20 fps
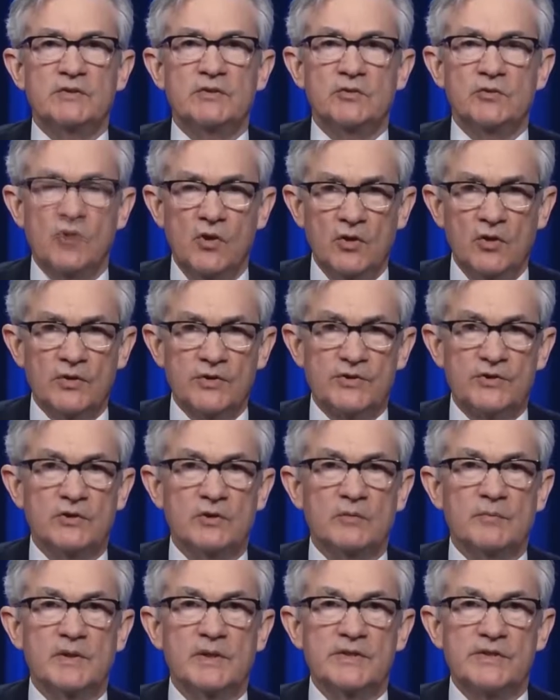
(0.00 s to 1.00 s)

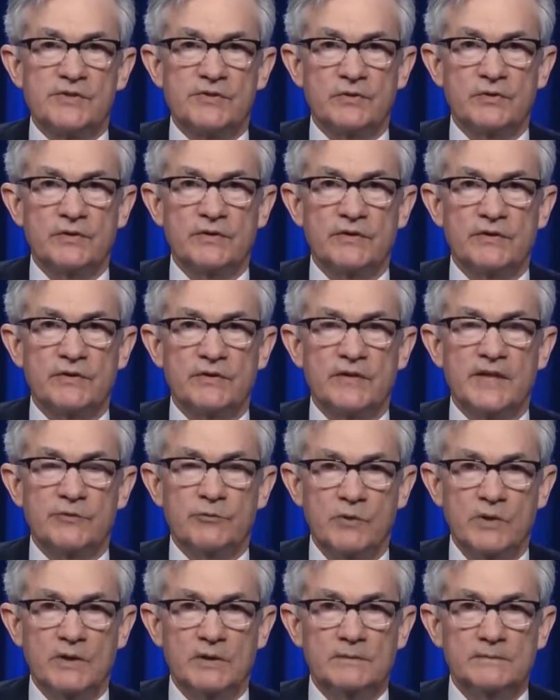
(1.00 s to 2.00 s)
longer-term concerns as
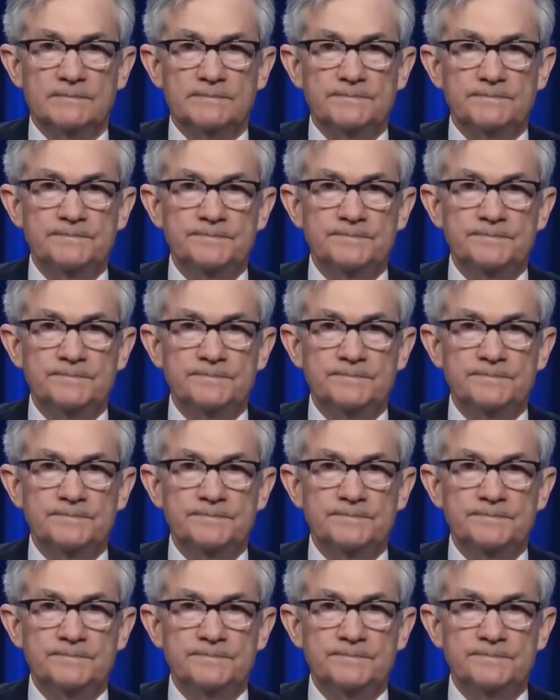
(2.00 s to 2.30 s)
well.